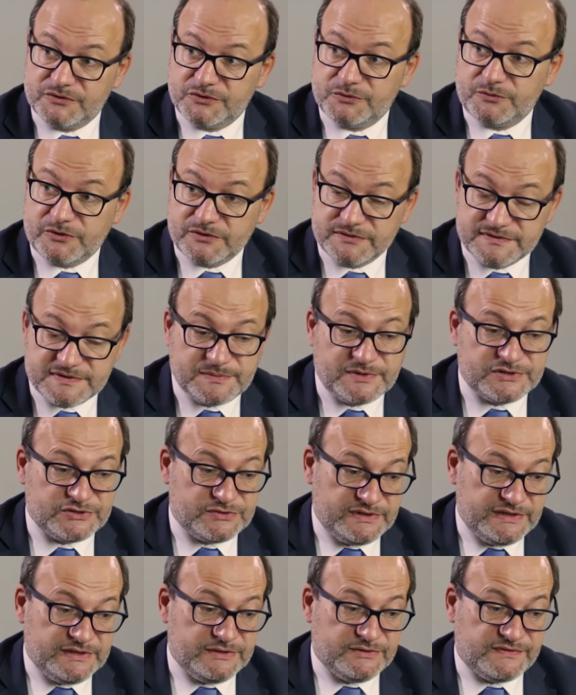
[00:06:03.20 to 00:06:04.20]
over the world,
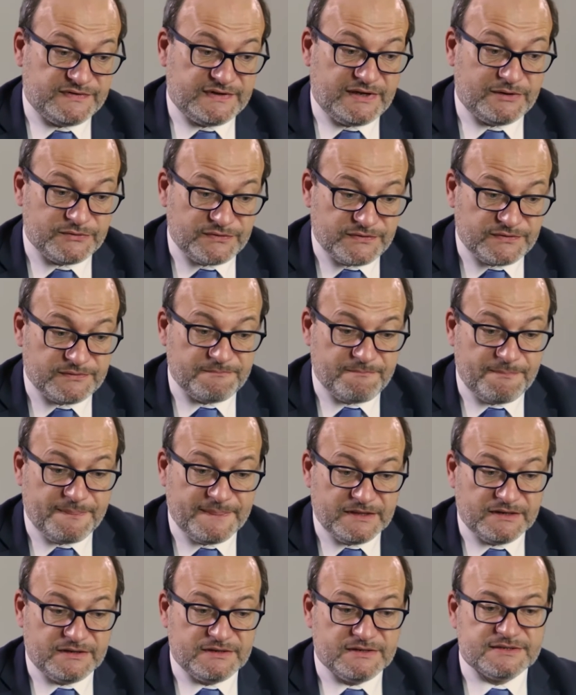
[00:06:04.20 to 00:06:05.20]
especially in the South.
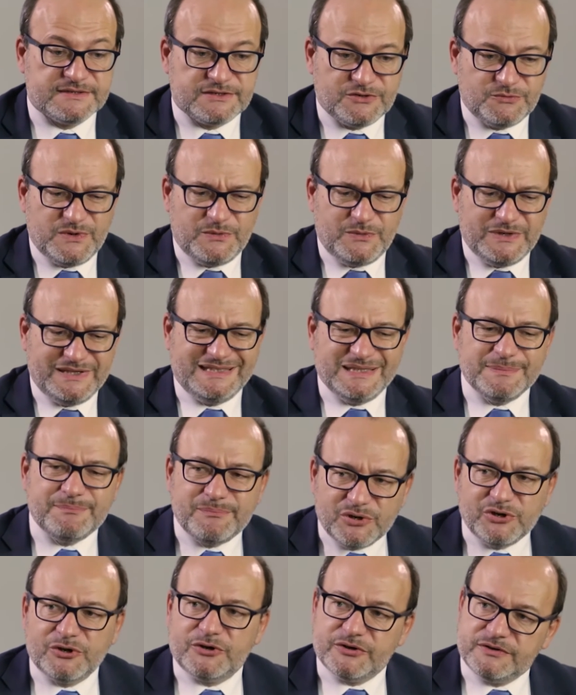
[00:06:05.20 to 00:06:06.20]
So we will
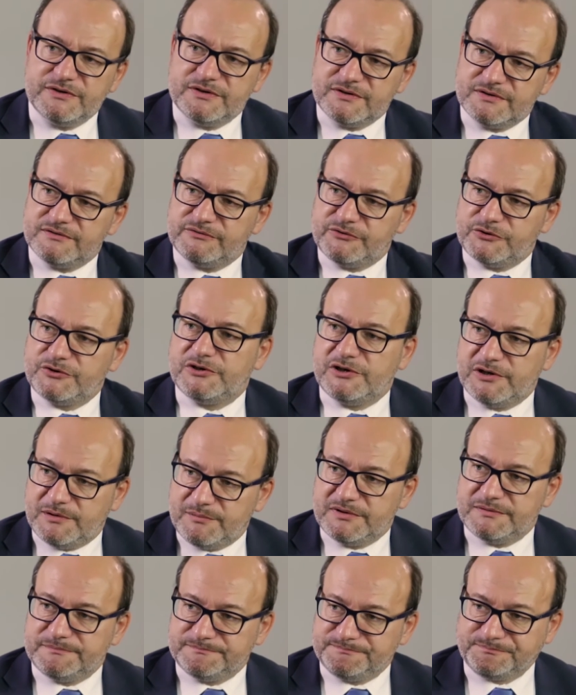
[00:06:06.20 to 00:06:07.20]
deploy the
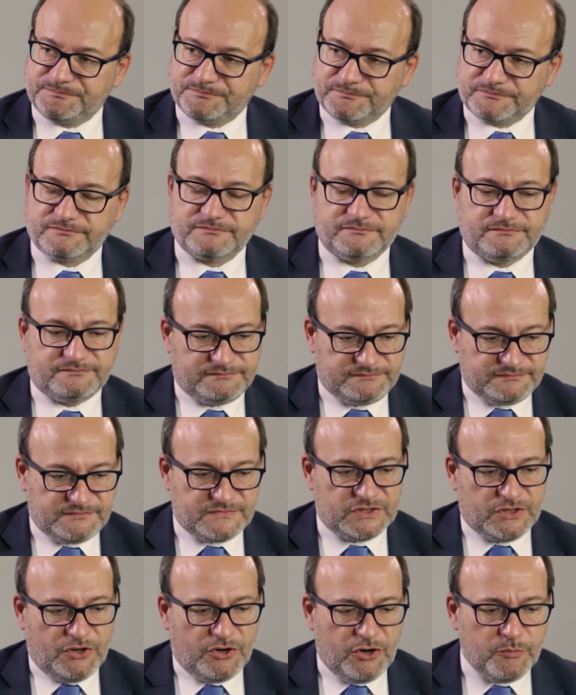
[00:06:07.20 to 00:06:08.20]
club,
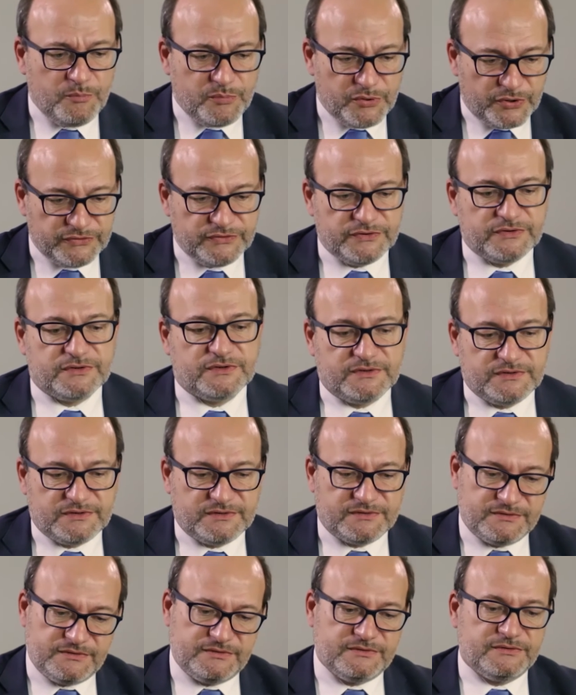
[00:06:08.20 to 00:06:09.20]
open
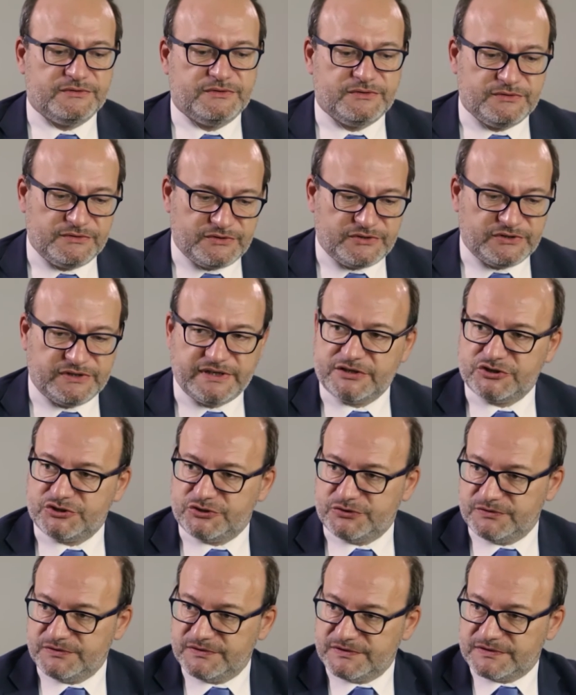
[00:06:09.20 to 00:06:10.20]
the
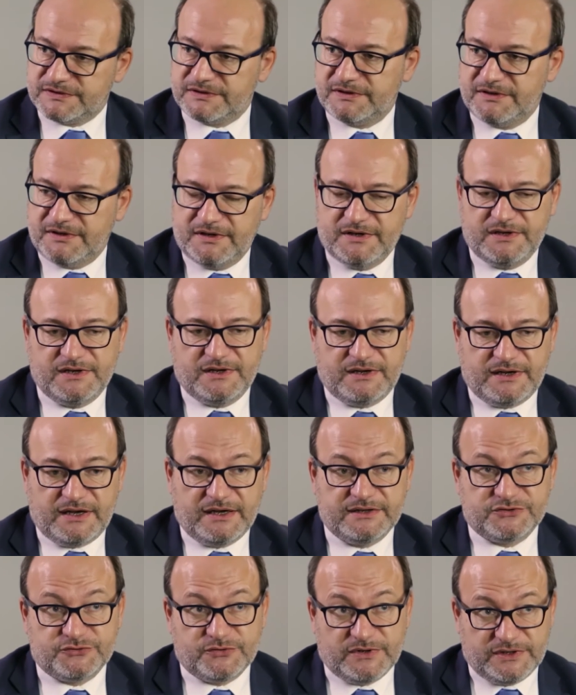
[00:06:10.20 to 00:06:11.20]
connections,
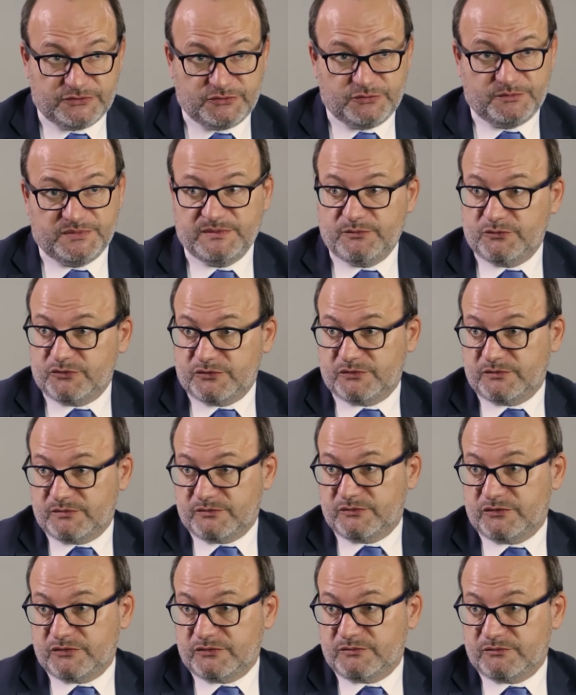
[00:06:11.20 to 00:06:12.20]
and try to be
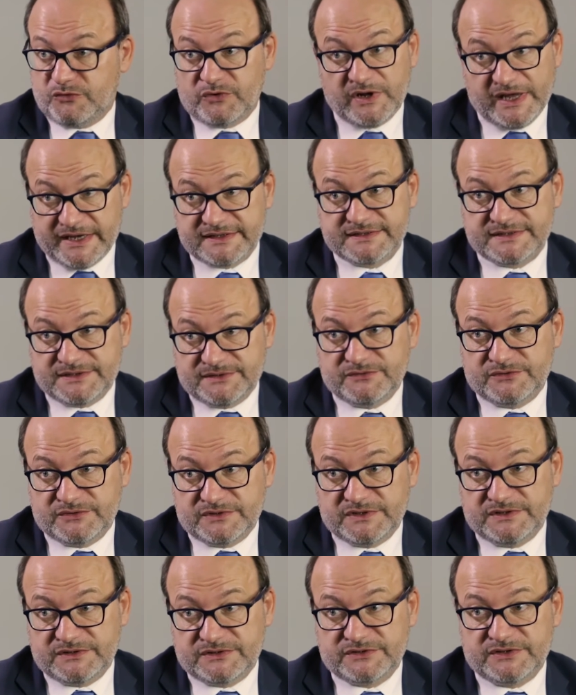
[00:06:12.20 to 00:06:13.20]
more active
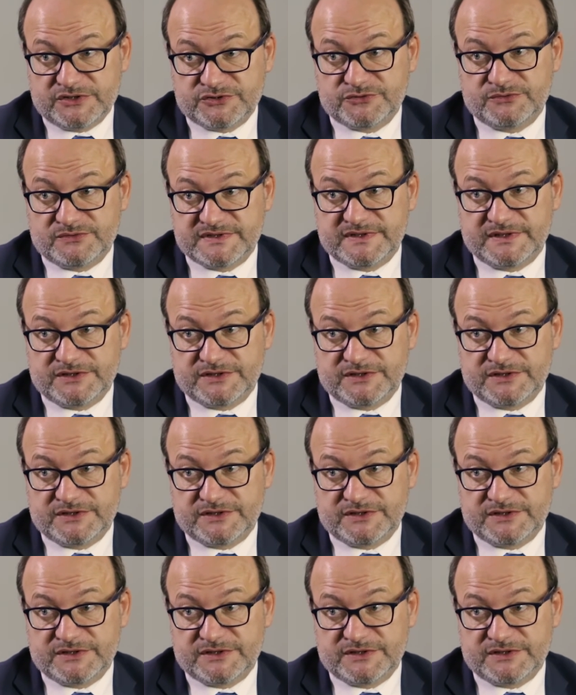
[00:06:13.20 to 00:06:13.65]
on the international